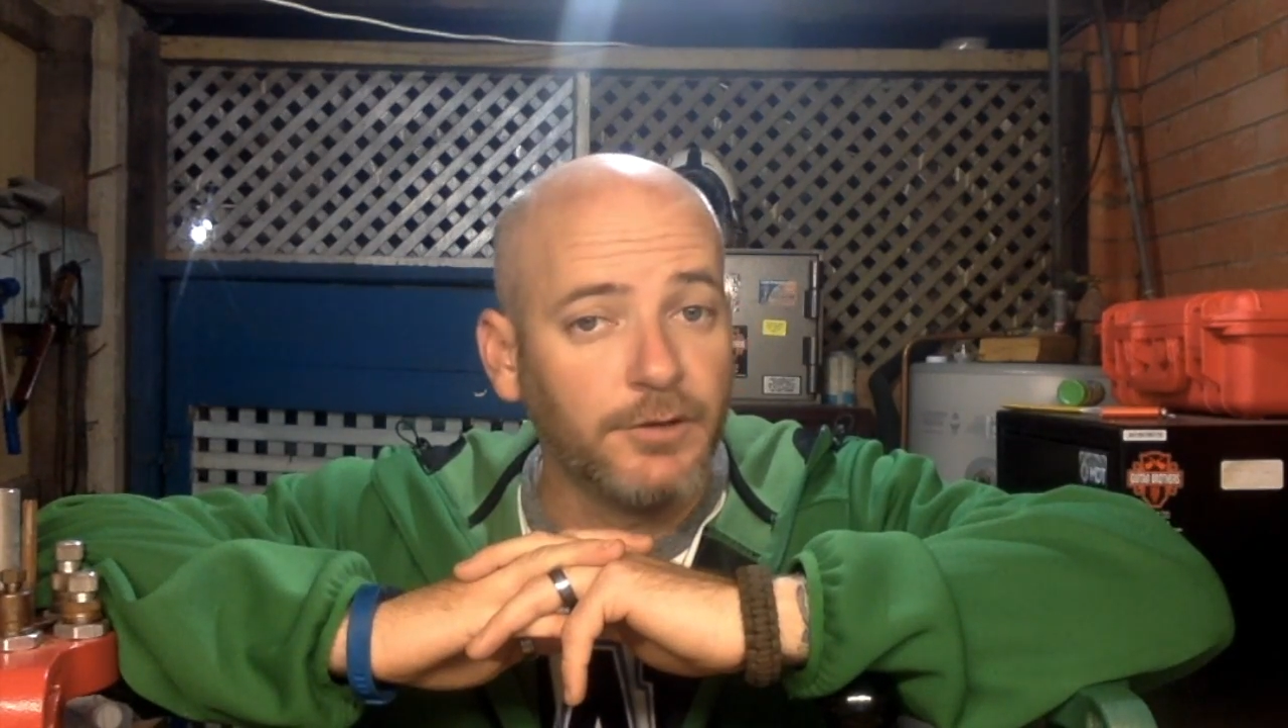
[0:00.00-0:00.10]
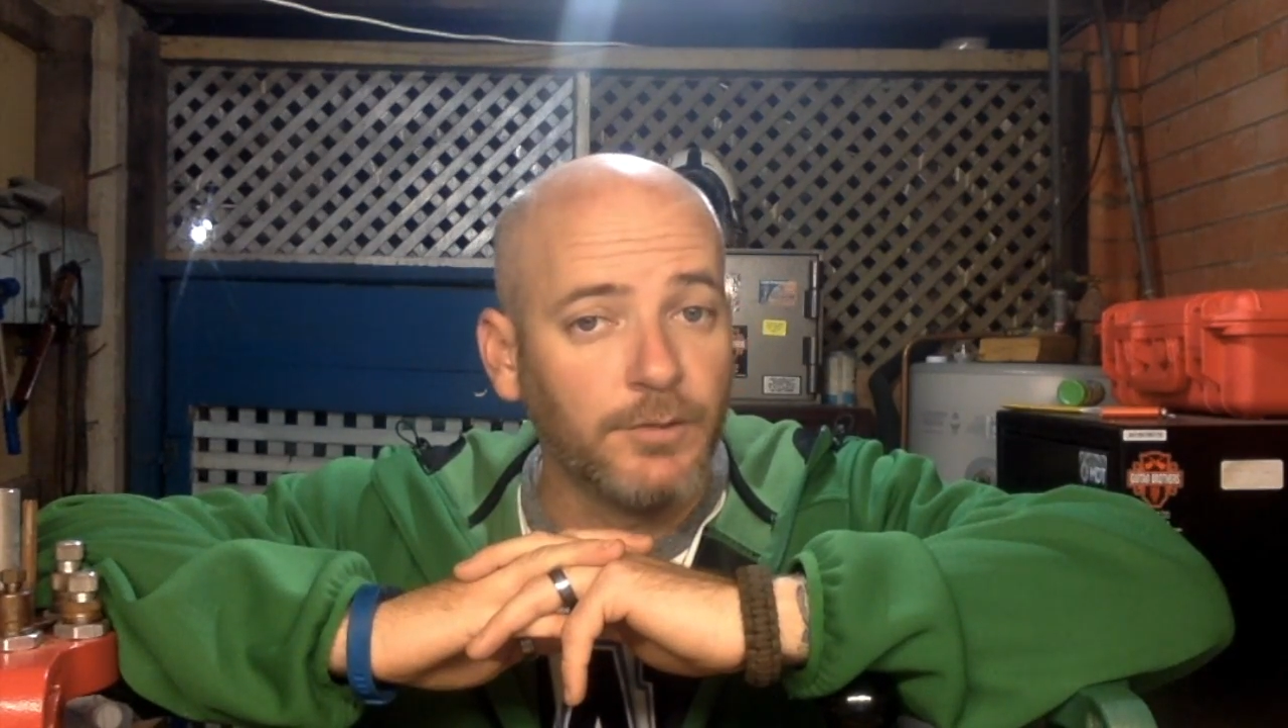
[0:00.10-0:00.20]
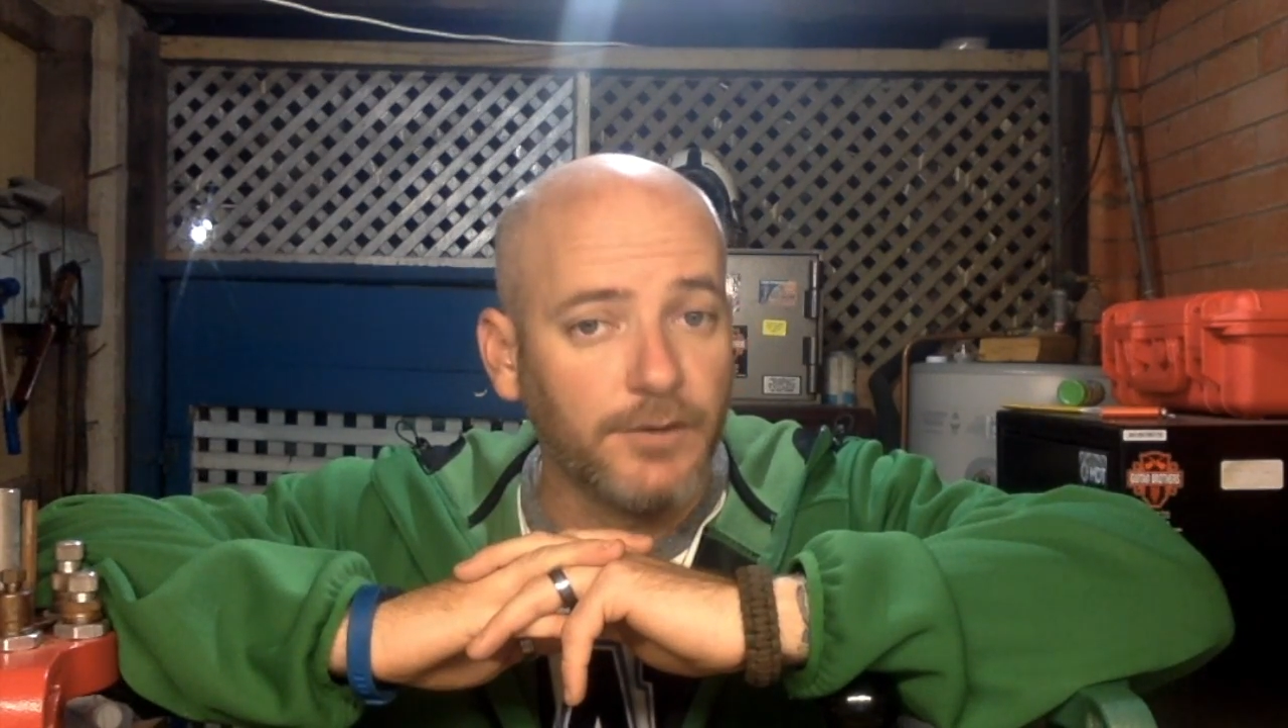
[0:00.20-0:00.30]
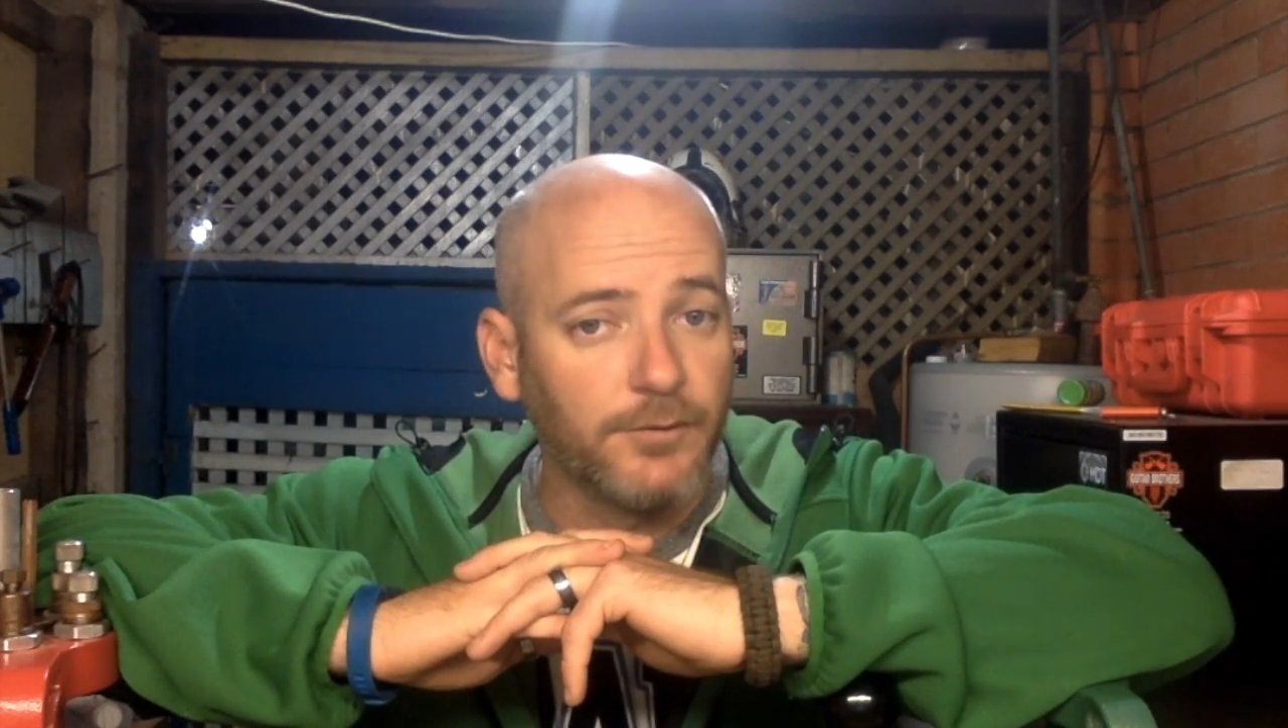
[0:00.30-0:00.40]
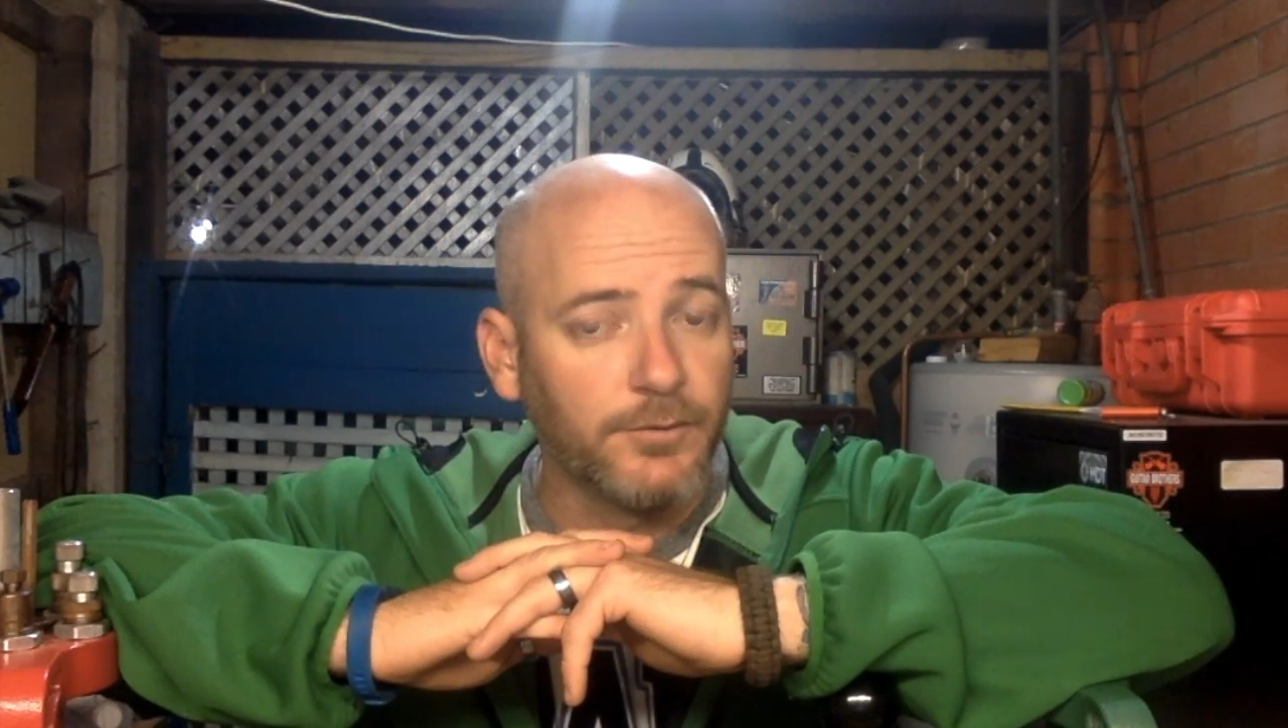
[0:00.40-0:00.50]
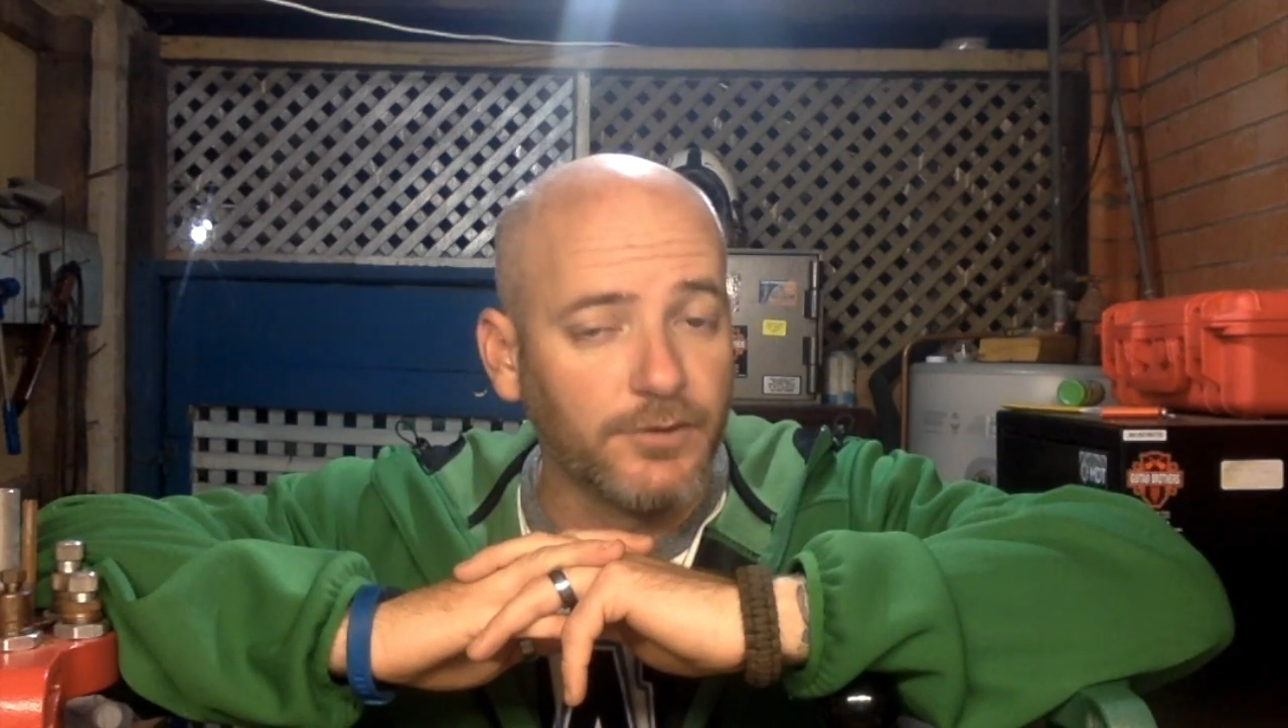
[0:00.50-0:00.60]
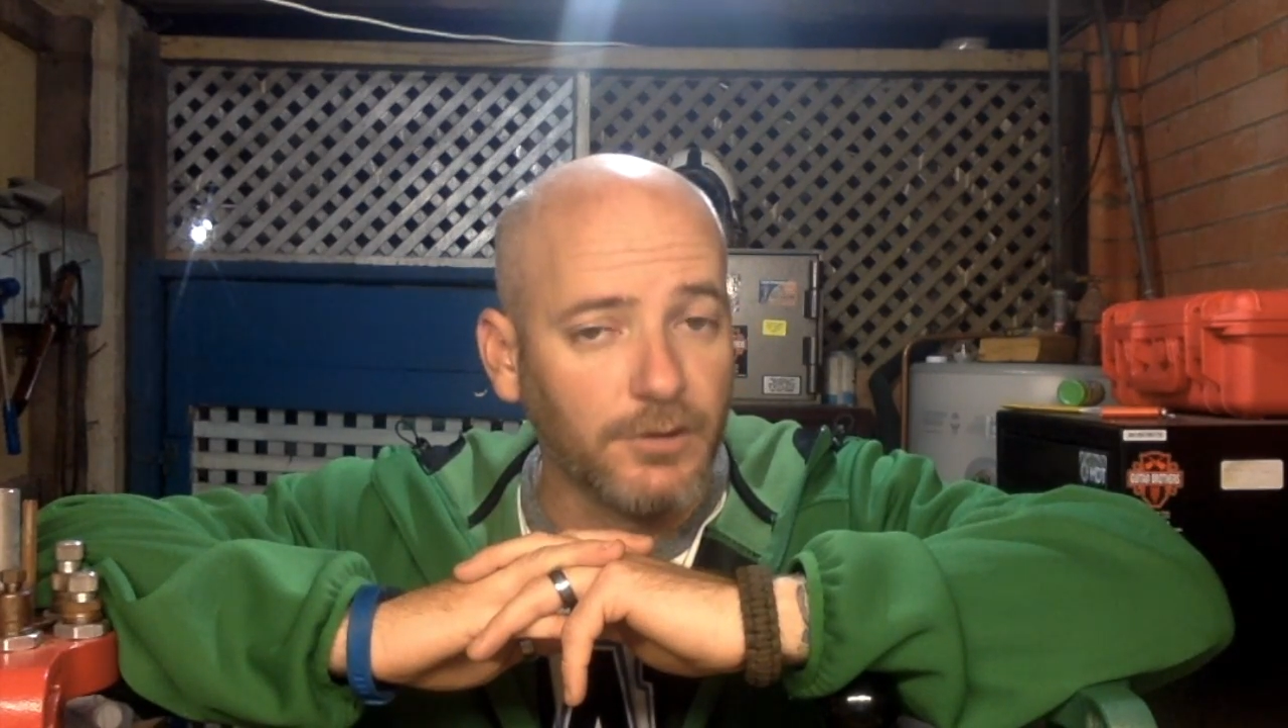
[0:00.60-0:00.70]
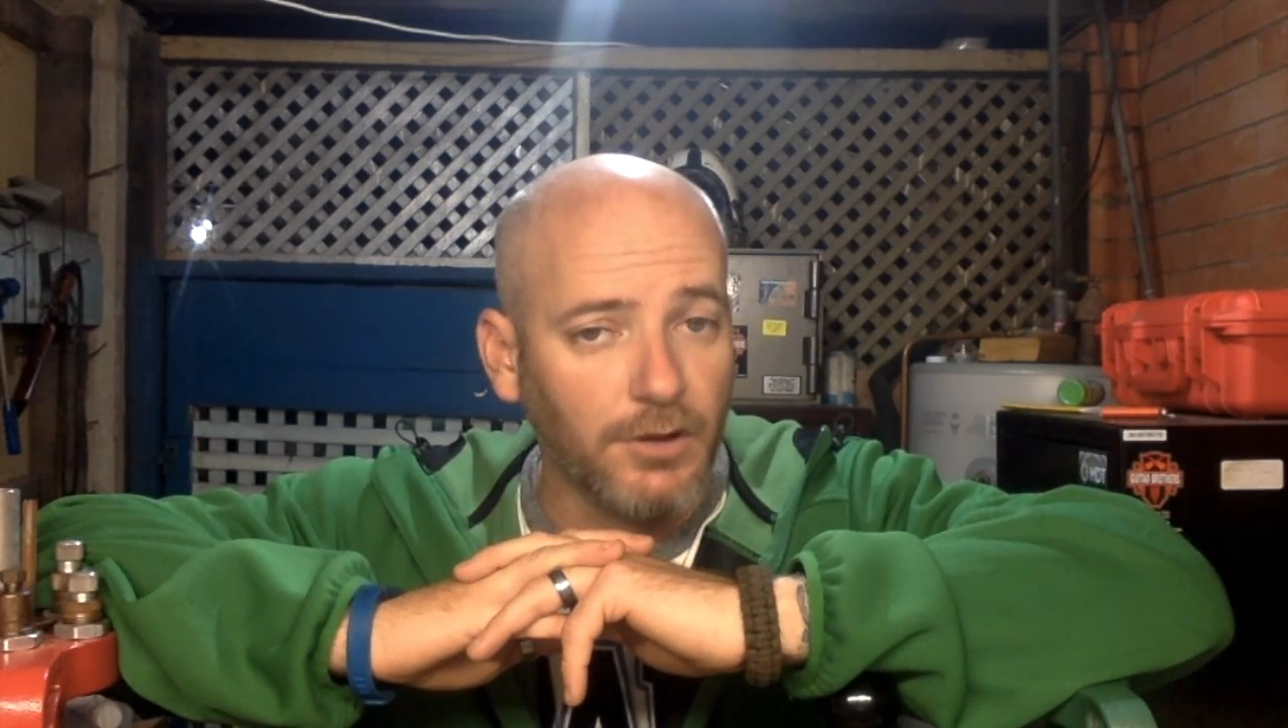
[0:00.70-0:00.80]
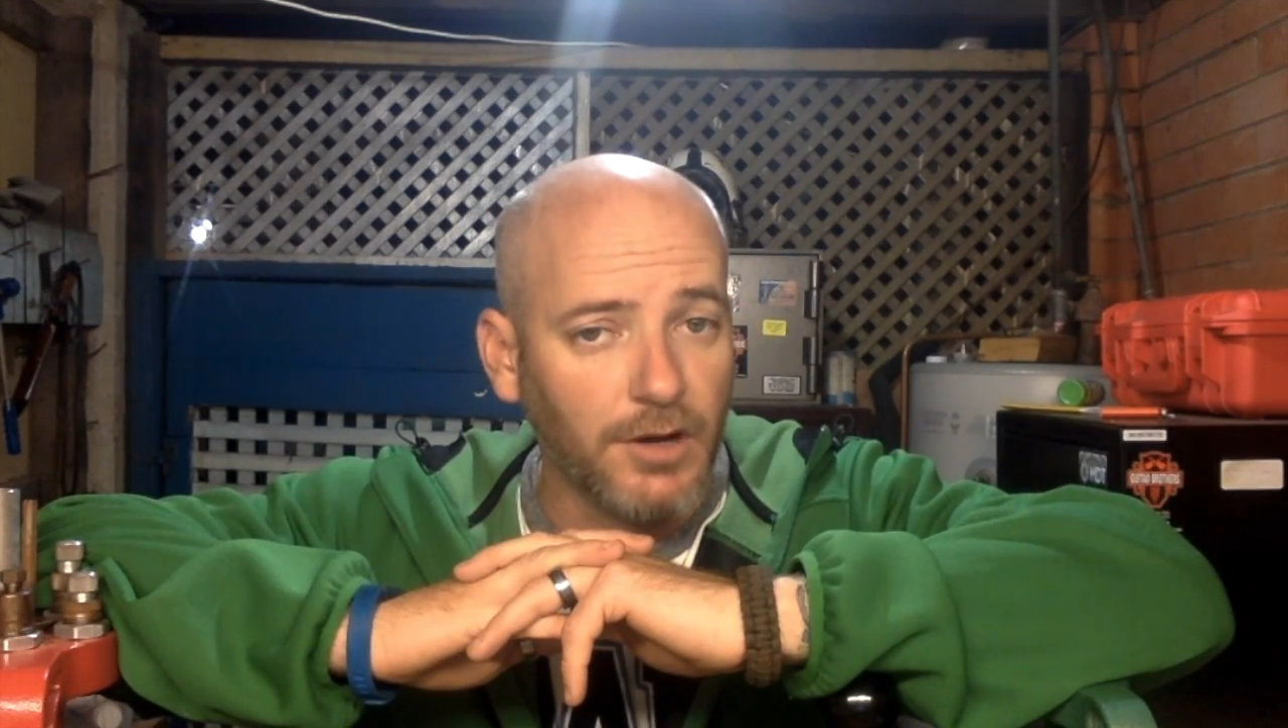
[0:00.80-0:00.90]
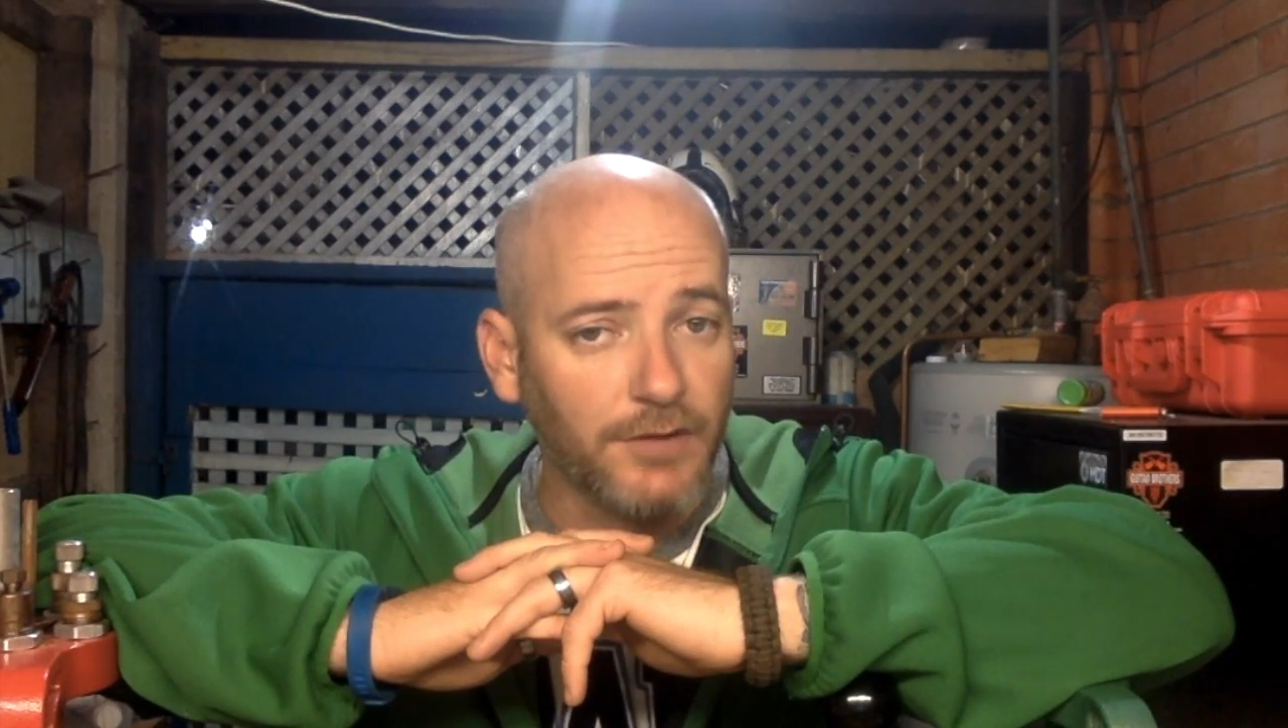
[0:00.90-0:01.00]
one of them was
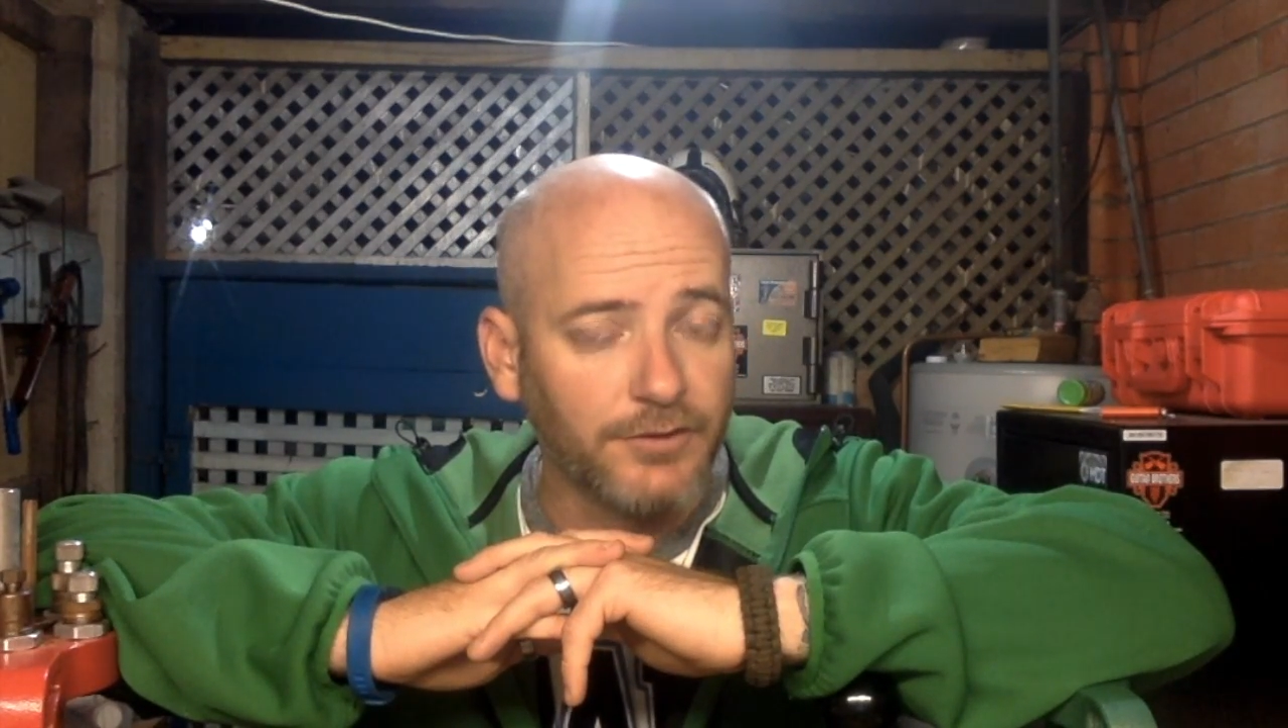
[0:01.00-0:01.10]
alive,